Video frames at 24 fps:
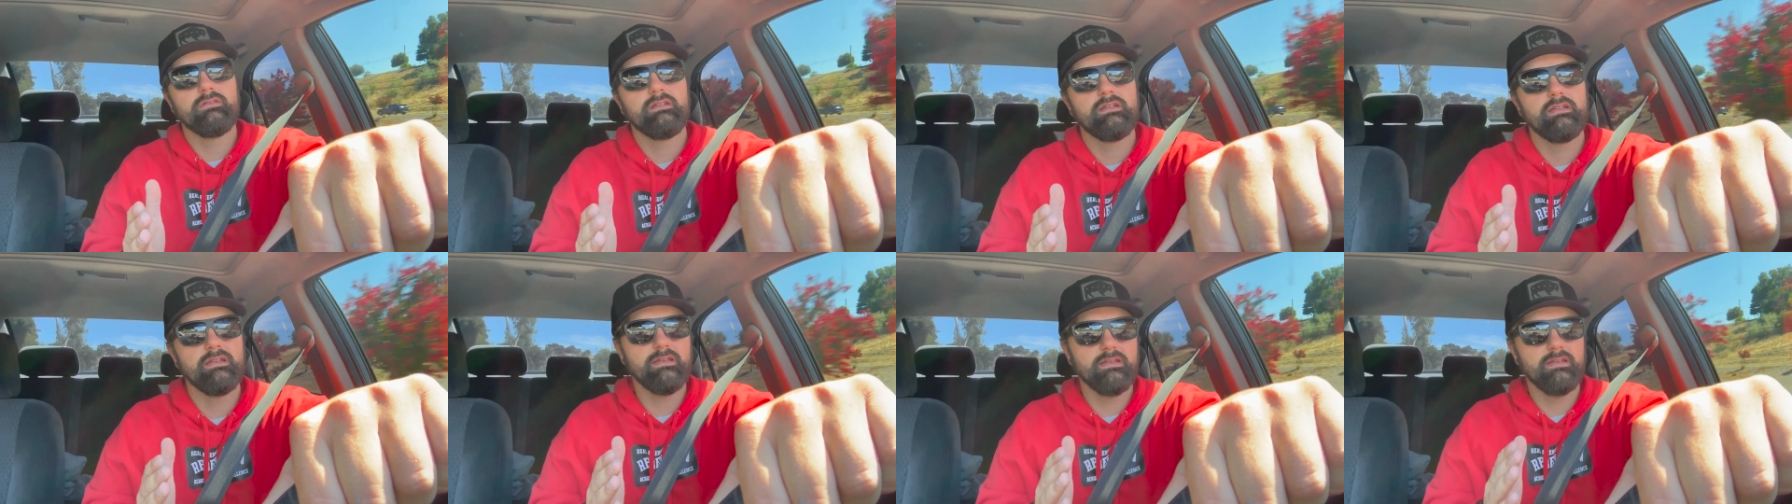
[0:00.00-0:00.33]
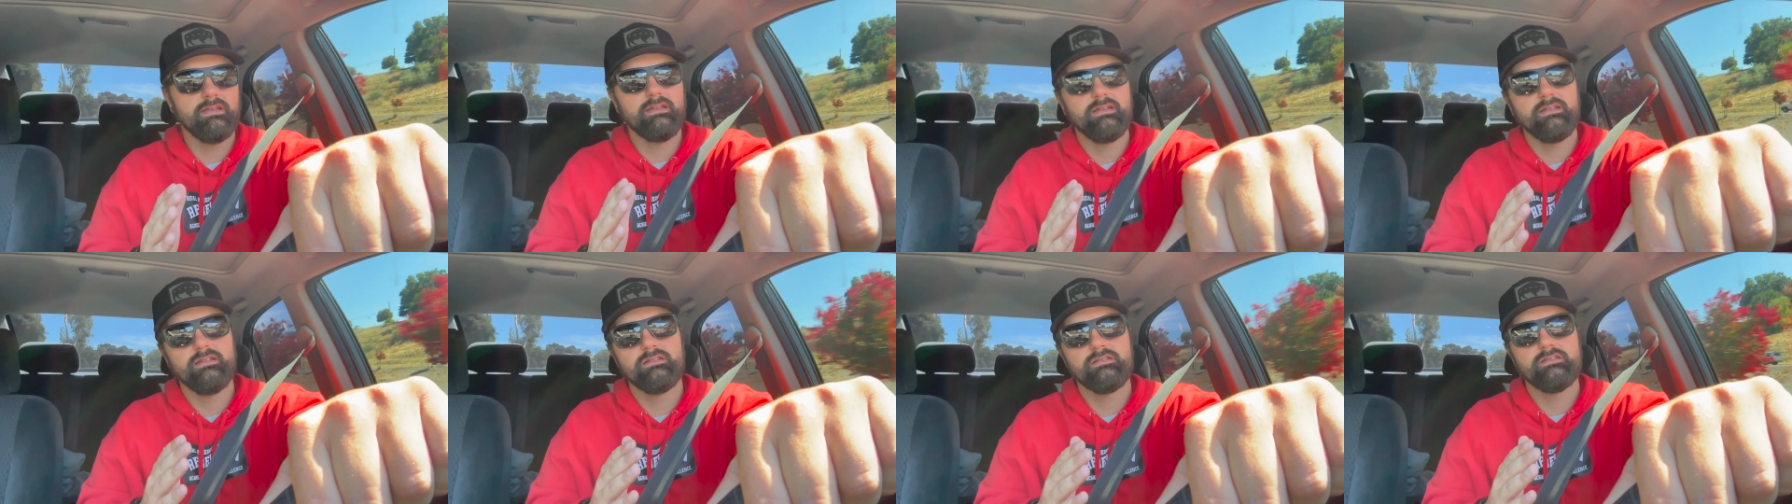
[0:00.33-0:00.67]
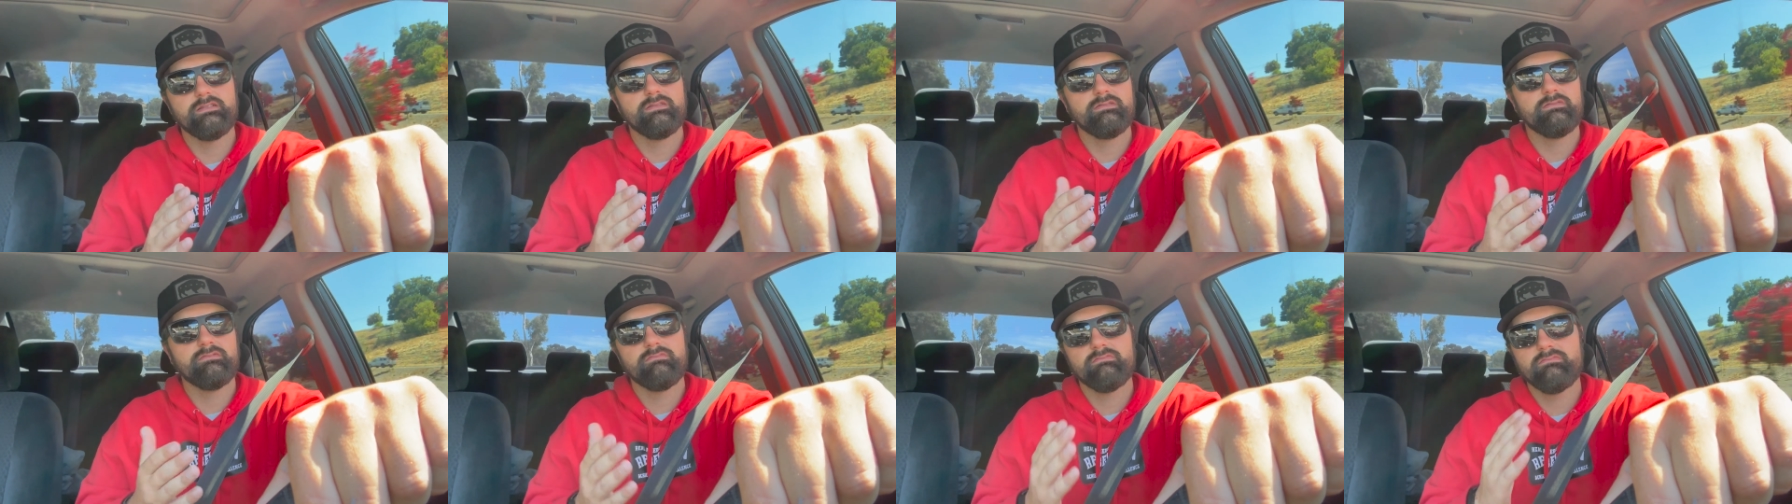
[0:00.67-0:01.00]
It, it,
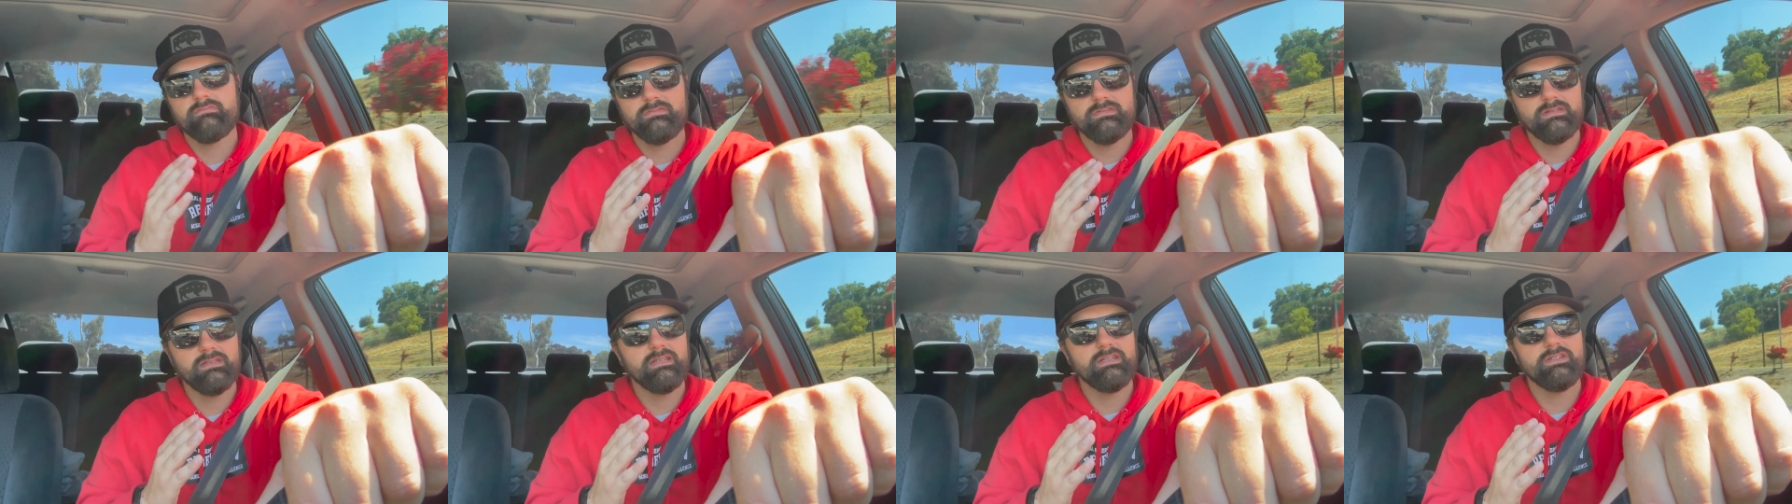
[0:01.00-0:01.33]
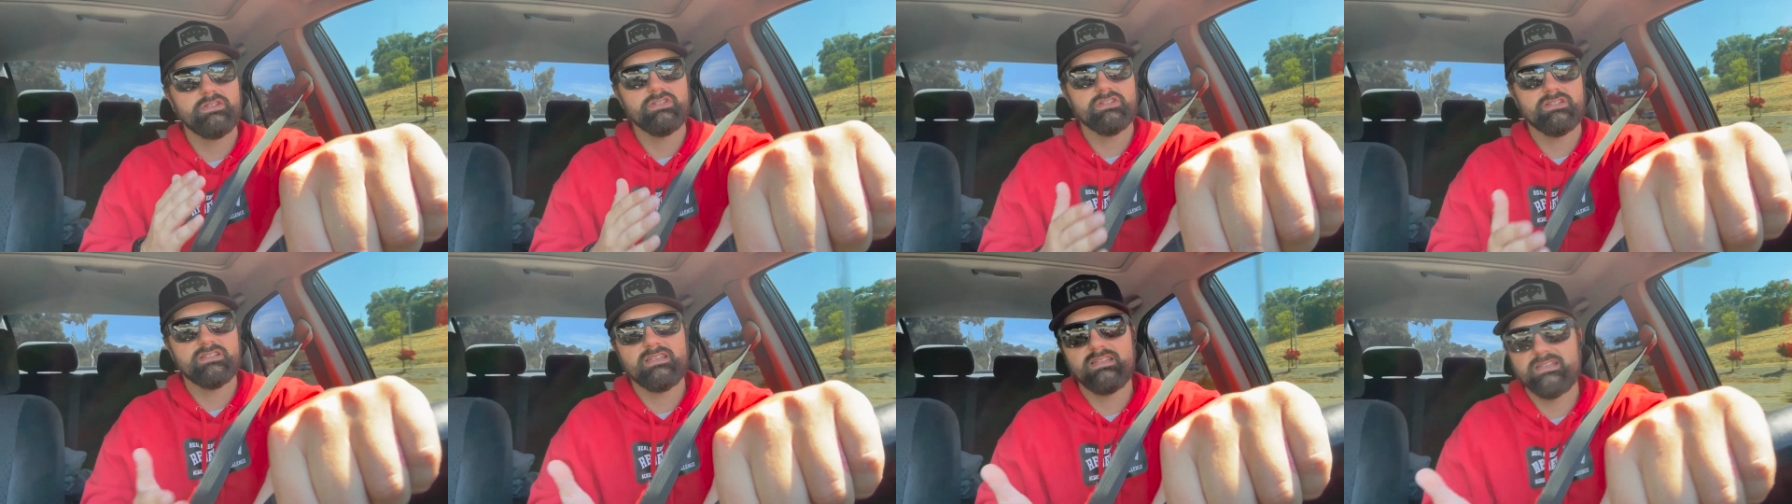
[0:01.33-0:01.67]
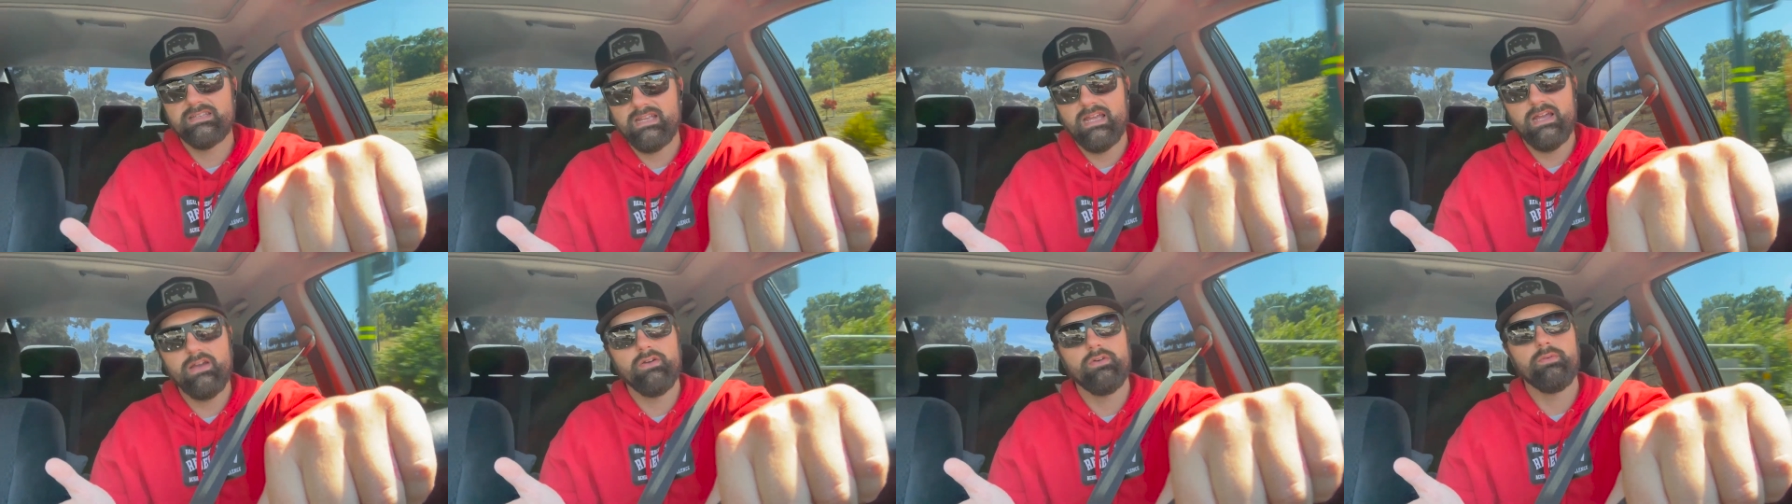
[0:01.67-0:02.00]
it just is
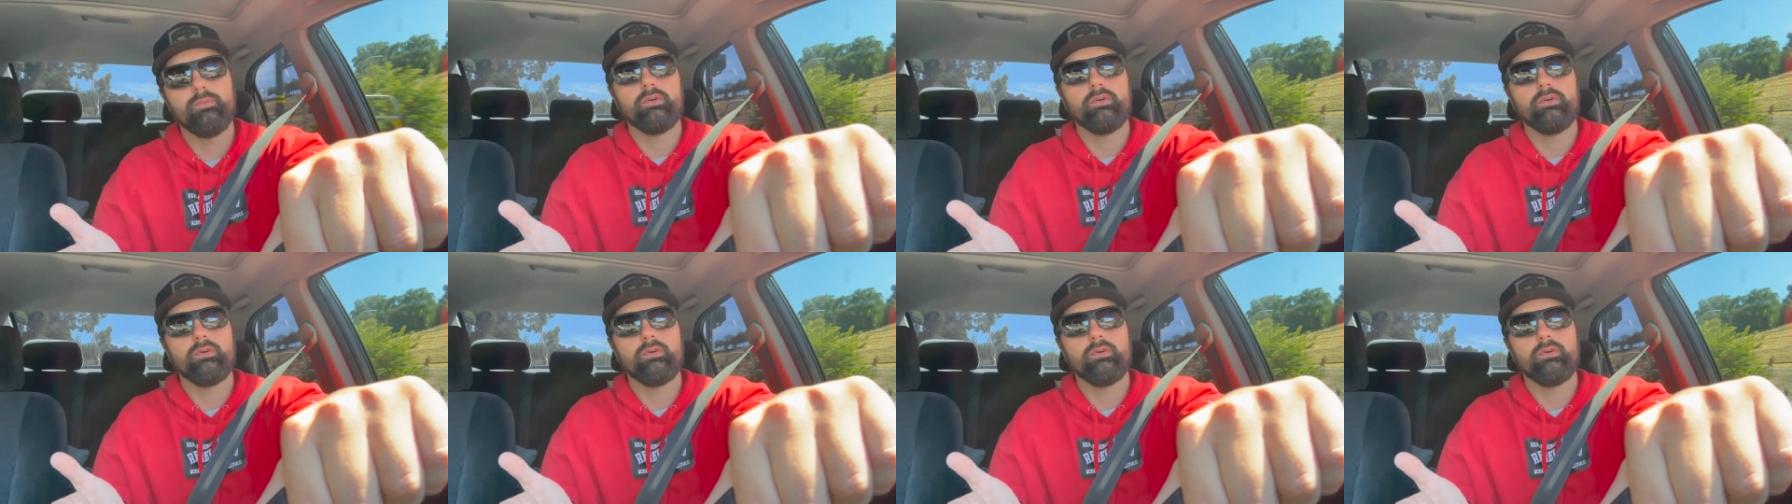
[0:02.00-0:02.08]
how it